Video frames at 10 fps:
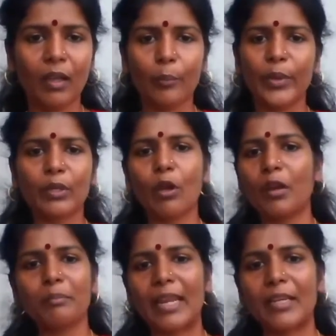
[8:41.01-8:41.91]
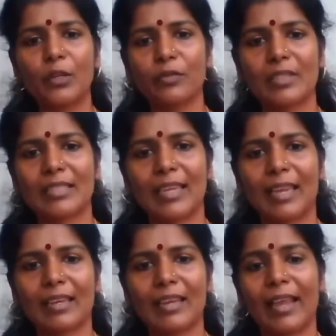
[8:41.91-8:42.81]
But not many of us
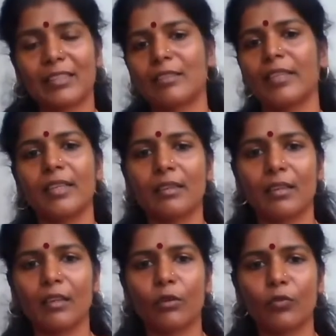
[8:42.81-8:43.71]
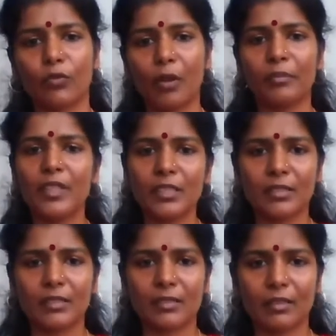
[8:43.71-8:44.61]
can actually, from
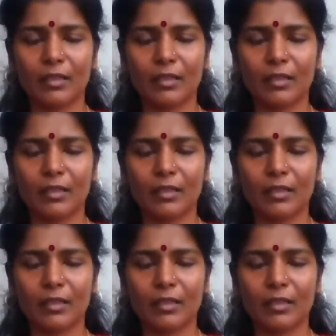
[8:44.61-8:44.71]
this